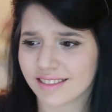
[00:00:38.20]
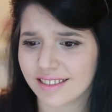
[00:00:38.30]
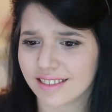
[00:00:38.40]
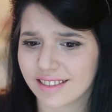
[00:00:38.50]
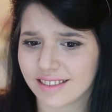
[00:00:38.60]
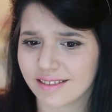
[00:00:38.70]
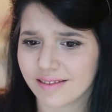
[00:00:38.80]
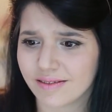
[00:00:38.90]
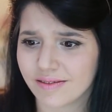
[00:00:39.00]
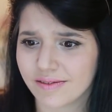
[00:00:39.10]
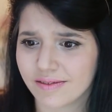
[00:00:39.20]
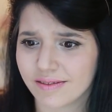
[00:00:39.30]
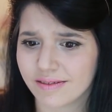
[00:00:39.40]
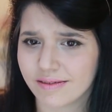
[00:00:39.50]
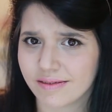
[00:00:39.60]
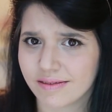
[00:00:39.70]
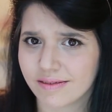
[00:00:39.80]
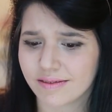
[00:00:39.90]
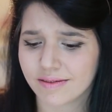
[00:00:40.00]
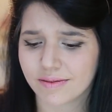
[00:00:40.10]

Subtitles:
Nothing is said.